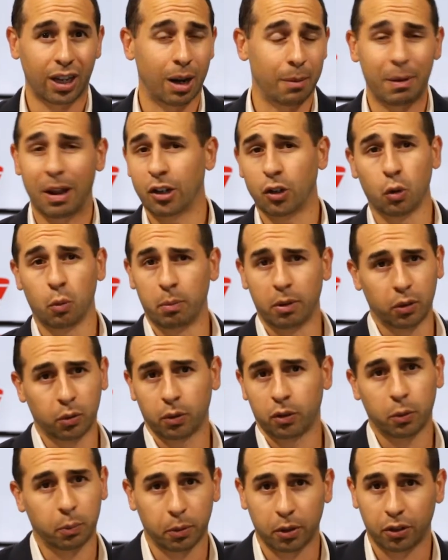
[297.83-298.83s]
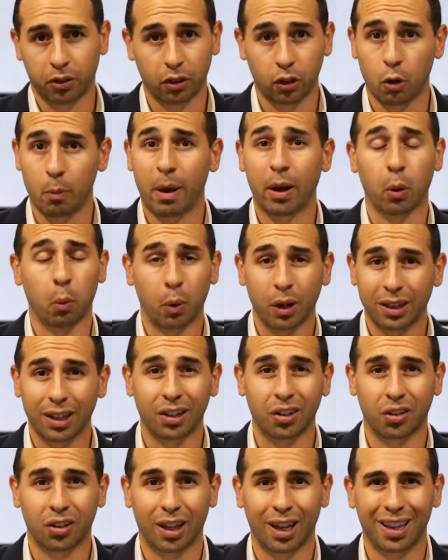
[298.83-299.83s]
I'm not doing business with the person no matter what they
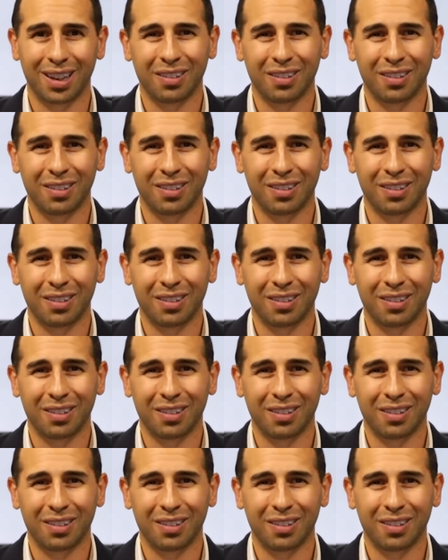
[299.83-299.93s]
say?